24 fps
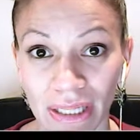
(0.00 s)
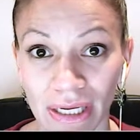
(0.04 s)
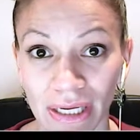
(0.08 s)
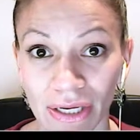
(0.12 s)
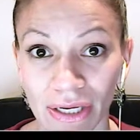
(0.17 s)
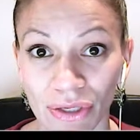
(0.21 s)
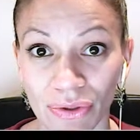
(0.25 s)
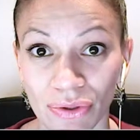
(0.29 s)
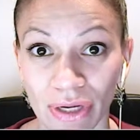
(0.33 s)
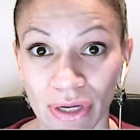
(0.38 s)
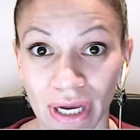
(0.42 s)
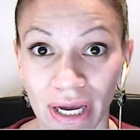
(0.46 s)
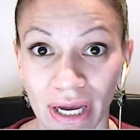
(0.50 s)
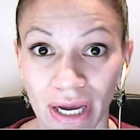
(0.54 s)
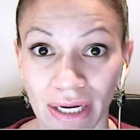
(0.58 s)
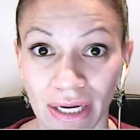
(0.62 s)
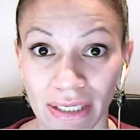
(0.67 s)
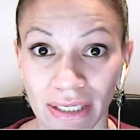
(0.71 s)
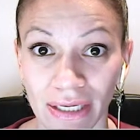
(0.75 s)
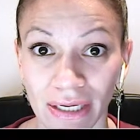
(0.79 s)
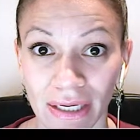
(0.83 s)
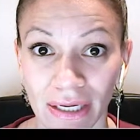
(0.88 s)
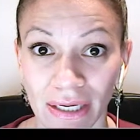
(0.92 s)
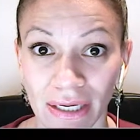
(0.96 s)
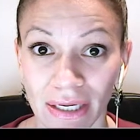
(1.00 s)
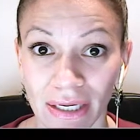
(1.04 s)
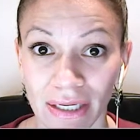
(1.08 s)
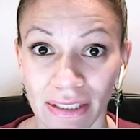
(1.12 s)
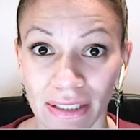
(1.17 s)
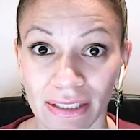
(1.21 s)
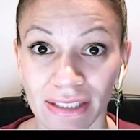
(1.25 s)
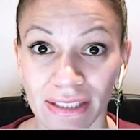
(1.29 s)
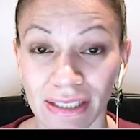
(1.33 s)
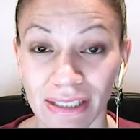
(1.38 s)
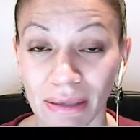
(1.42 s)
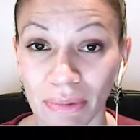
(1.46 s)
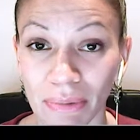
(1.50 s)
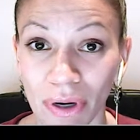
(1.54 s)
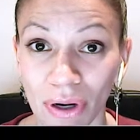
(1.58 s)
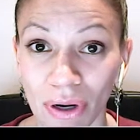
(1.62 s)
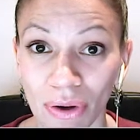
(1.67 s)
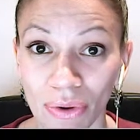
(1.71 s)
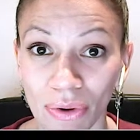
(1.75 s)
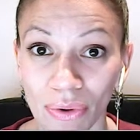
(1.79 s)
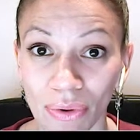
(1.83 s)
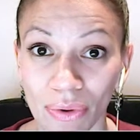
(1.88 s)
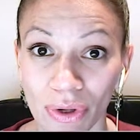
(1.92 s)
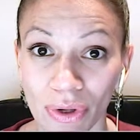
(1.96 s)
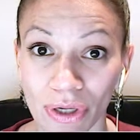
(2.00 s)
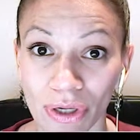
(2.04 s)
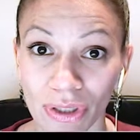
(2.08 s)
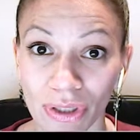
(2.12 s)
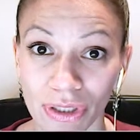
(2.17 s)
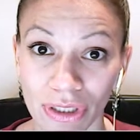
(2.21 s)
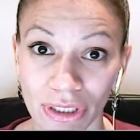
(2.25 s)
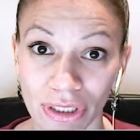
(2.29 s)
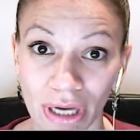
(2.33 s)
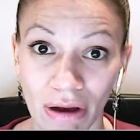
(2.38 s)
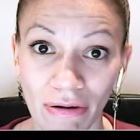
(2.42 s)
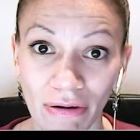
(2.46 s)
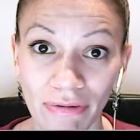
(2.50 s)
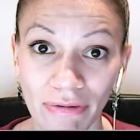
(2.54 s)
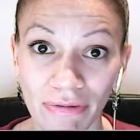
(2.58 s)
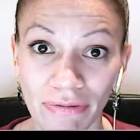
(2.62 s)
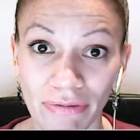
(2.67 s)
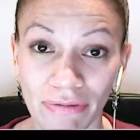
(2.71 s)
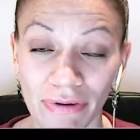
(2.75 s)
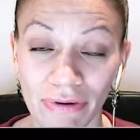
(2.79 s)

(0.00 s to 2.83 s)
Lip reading: that you can demo yourself,